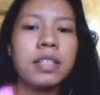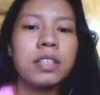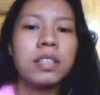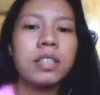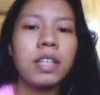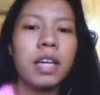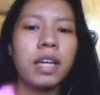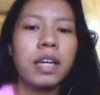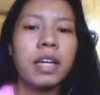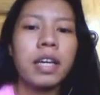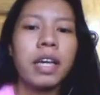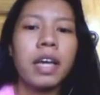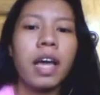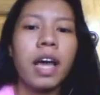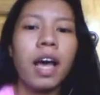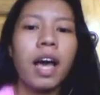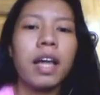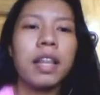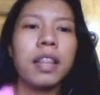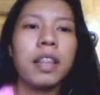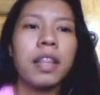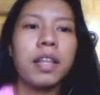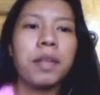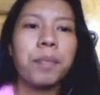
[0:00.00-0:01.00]
to take
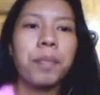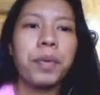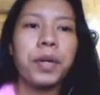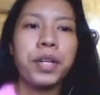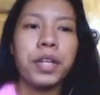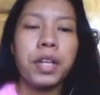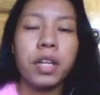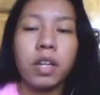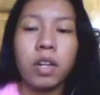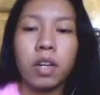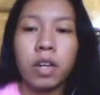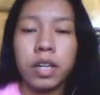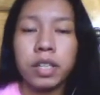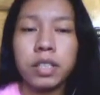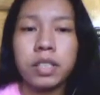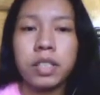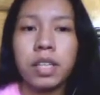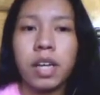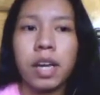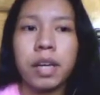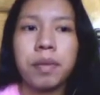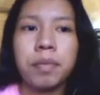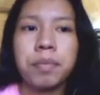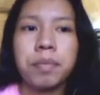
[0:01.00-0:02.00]
at that particular
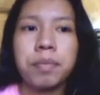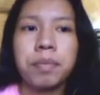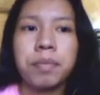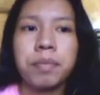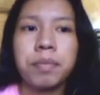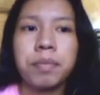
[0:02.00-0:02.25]
time.